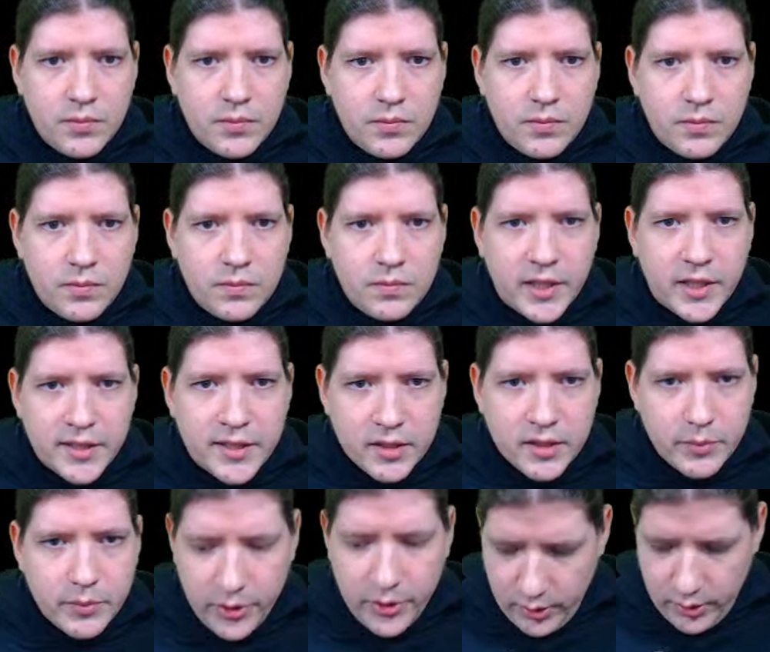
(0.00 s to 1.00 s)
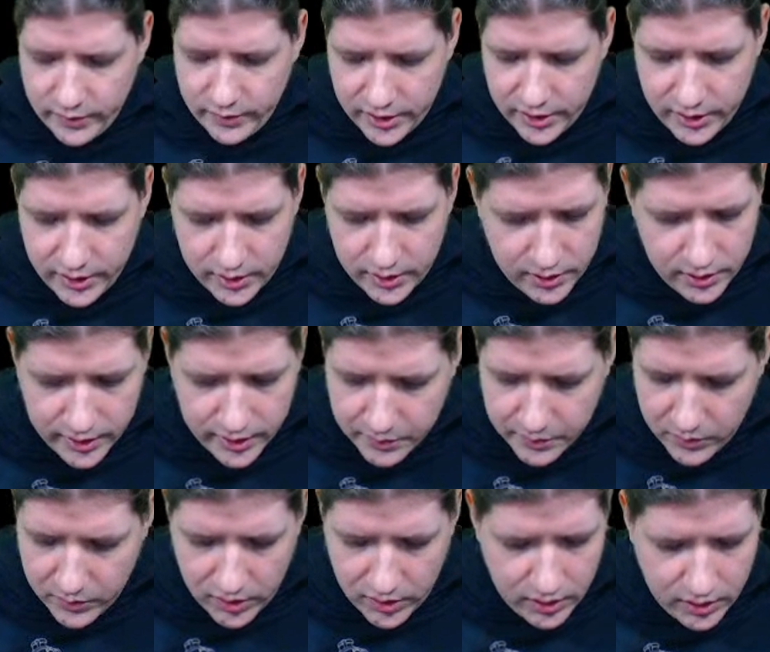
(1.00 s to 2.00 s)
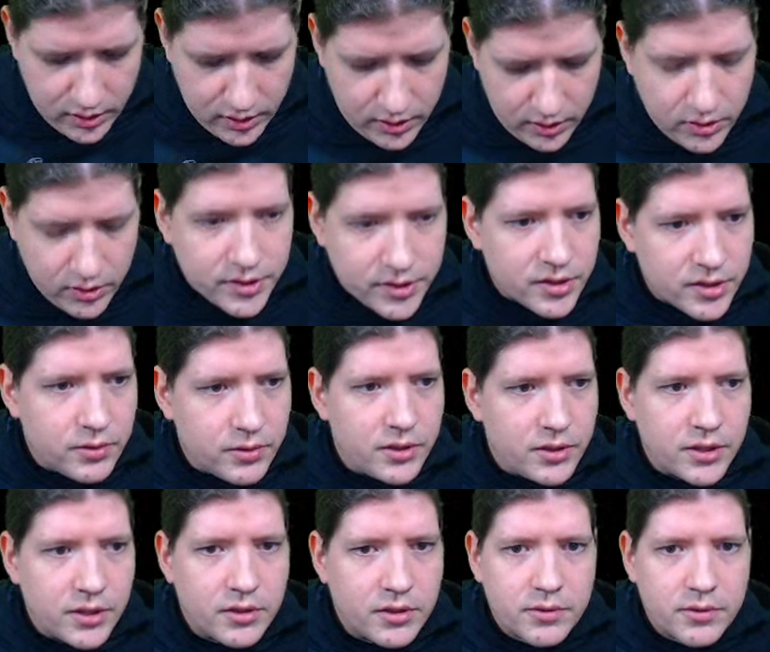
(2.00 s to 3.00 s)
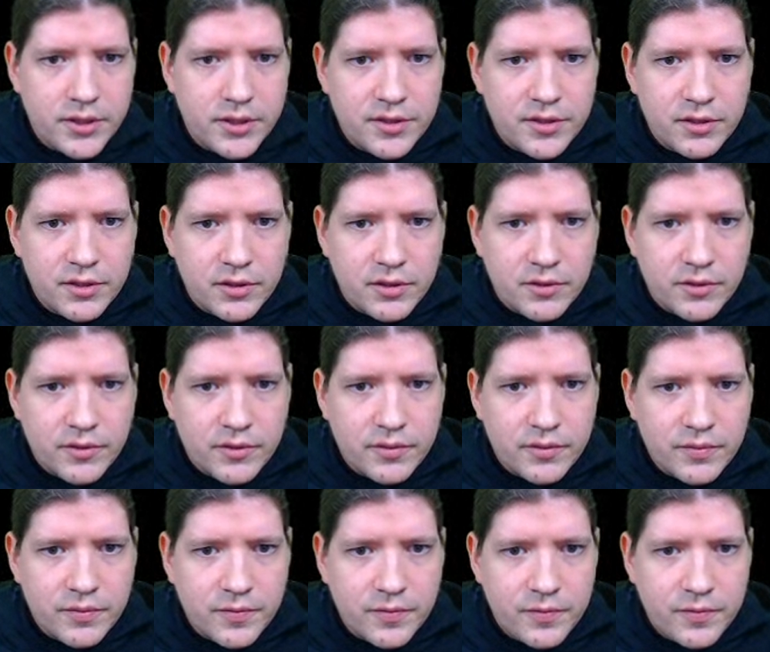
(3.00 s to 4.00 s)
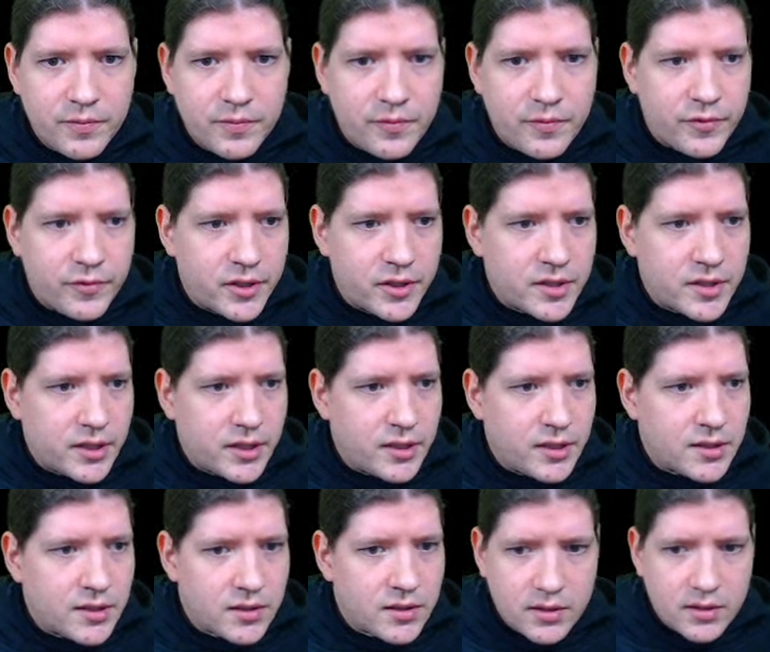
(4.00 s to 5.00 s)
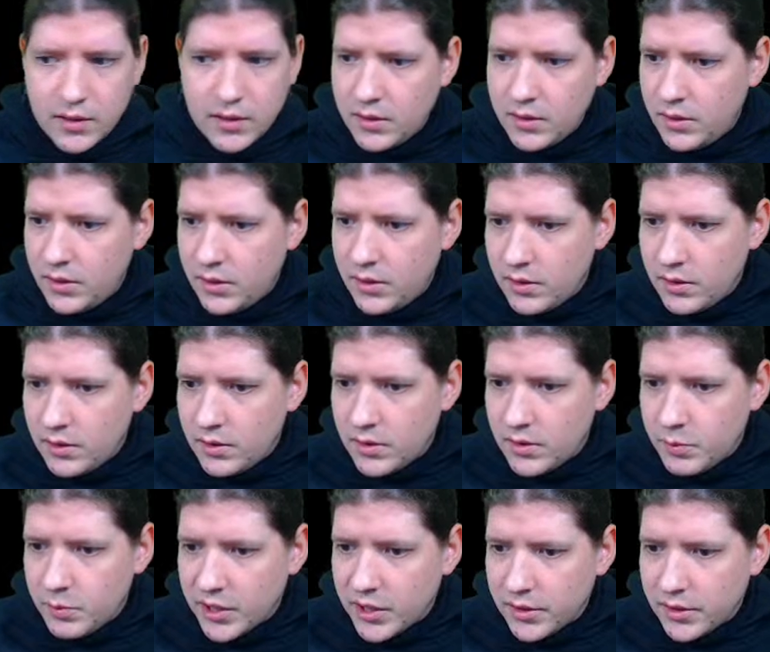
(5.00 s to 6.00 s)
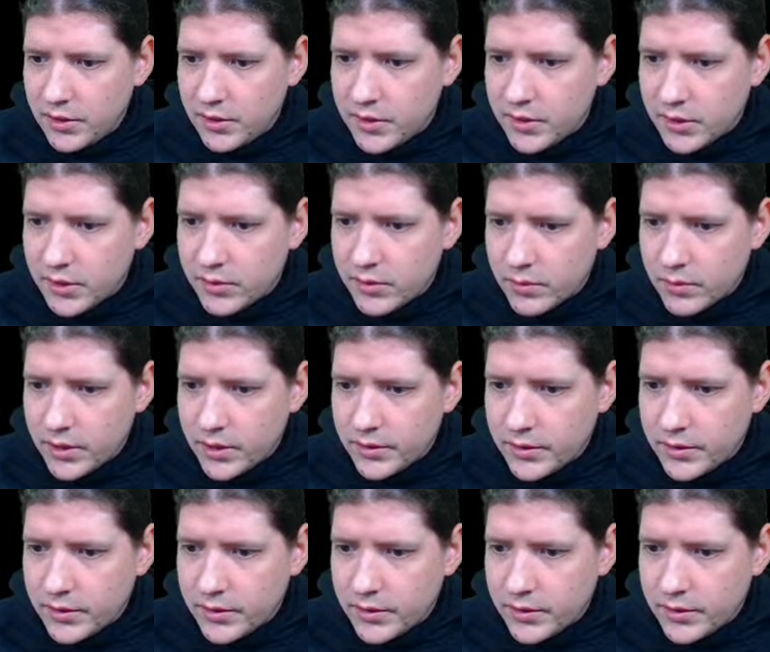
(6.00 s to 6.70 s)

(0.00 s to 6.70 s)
test input over here. Let me also increase the font size to make it easier to read.